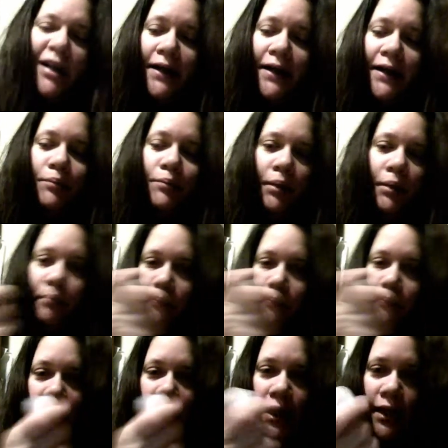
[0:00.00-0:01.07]
that to be
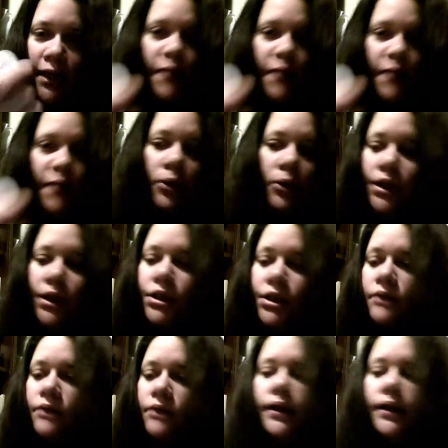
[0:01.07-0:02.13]
kind of
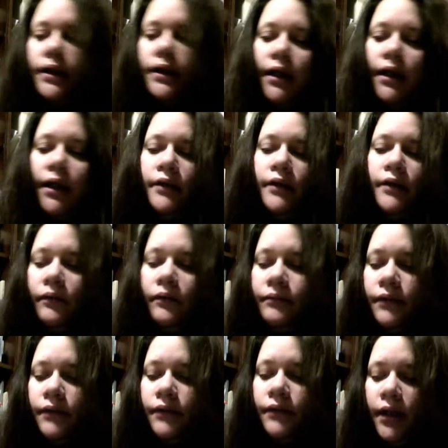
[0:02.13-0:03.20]
emo-ish. Really, no.
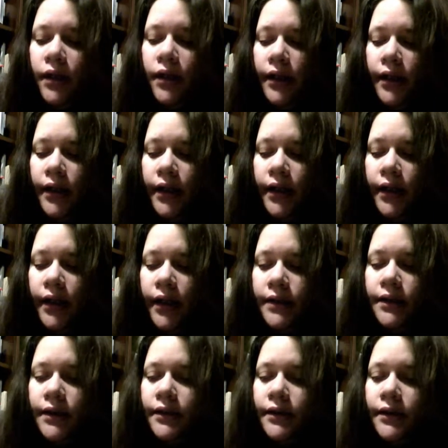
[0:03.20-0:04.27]
It
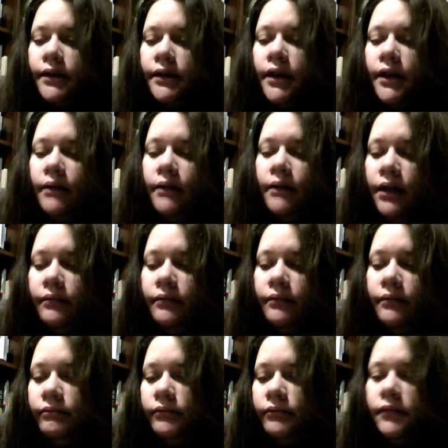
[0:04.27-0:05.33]
doesn't. I mean,
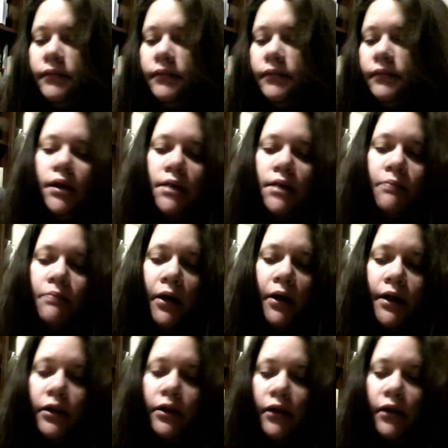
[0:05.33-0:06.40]
it's
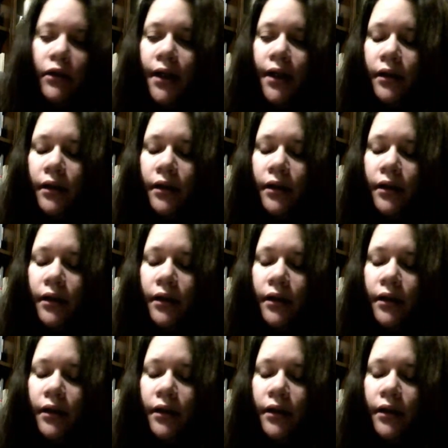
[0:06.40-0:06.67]
probably good